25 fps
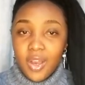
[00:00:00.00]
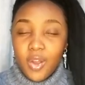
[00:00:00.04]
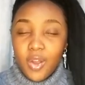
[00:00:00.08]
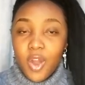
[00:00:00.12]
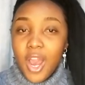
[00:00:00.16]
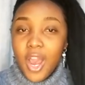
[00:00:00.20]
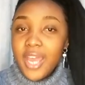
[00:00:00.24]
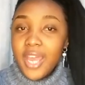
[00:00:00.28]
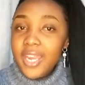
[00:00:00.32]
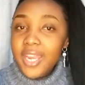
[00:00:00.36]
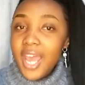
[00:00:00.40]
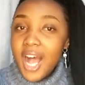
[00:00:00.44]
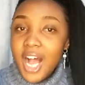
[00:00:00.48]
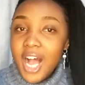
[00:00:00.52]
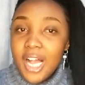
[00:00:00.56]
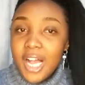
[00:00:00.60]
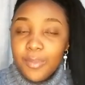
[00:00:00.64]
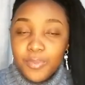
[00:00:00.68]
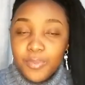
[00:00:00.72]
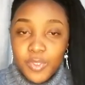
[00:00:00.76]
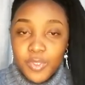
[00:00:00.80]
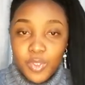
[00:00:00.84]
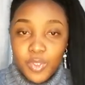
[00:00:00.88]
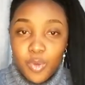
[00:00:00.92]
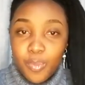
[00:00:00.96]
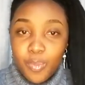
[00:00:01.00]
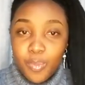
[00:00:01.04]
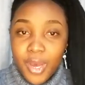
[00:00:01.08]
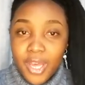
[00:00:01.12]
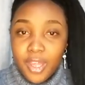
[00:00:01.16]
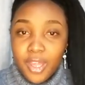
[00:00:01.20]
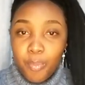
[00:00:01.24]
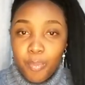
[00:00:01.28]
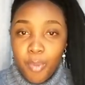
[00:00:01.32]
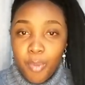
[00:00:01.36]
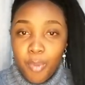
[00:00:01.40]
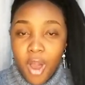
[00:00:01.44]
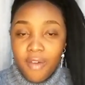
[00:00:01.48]
God helps you by
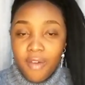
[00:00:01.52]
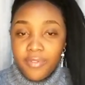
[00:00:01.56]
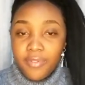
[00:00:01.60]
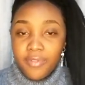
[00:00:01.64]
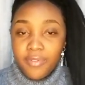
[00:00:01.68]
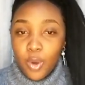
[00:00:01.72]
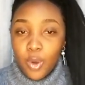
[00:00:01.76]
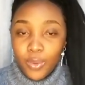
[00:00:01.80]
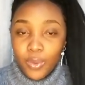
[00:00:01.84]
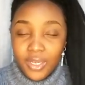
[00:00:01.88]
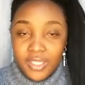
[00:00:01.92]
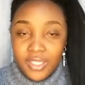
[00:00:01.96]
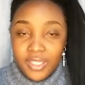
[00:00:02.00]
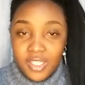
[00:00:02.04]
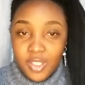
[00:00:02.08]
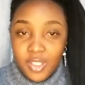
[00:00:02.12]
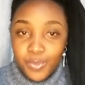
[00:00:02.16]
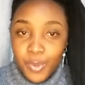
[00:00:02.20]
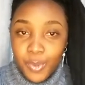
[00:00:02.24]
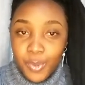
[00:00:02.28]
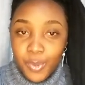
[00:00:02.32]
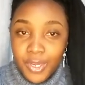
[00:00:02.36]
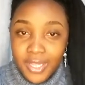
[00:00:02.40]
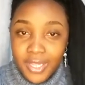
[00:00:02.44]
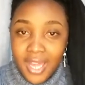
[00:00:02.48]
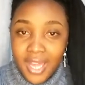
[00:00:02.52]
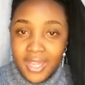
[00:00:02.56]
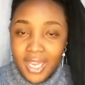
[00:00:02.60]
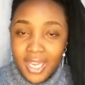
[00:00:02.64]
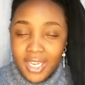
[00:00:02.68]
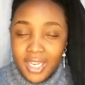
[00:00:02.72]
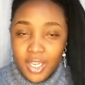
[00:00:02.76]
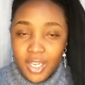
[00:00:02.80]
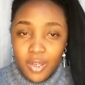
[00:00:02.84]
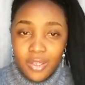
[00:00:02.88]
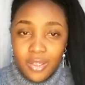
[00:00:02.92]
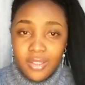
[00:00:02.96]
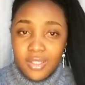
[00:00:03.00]
the power of the Holy Spirit, and that
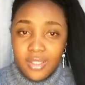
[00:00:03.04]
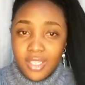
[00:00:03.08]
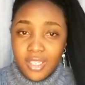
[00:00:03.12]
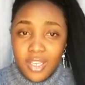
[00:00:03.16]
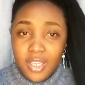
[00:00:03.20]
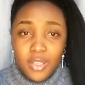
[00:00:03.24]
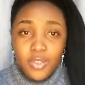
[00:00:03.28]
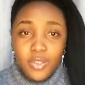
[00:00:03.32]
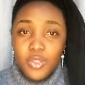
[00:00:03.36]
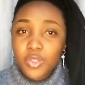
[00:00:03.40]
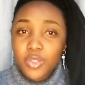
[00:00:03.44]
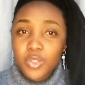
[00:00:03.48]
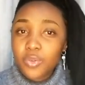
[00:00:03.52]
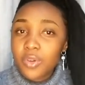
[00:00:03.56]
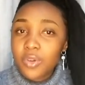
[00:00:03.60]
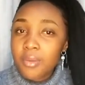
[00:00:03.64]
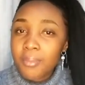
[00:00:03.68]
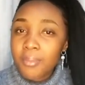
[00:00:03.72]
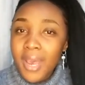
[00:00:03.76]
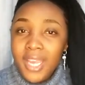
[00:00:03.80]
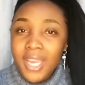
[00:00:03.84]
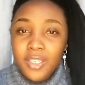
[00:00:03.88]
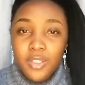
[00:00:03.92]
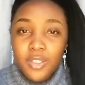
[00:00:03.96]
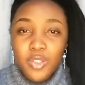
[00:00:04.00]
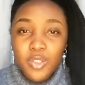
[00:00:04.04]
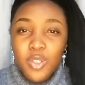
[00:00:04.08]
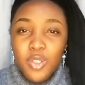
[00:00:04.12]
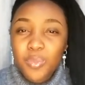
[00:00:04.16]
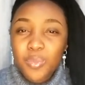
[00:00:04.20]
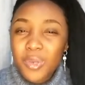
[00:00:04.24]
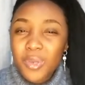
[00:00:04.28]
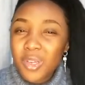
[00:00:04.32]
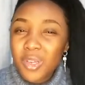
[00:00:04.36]
he continues to remind you to be